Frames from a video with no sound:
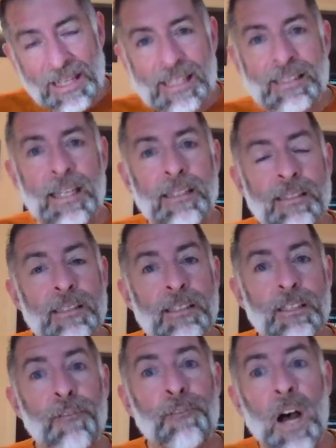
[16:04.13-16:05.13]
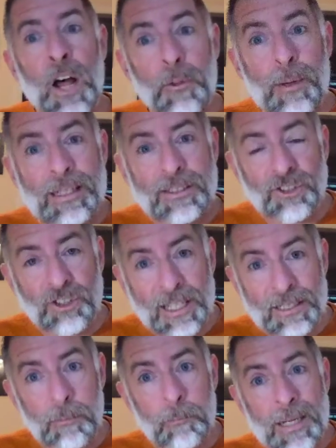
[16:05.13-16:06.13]
He's saying, listen, as the Father has
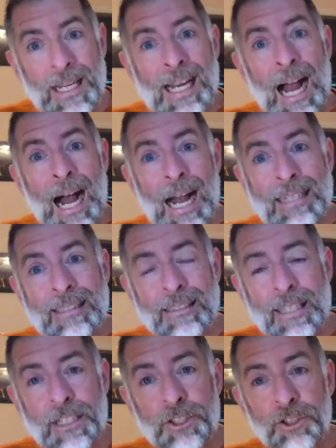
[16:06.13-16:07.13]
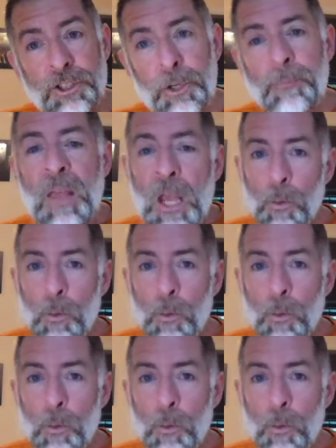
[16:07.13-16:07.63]
sent me, I send you.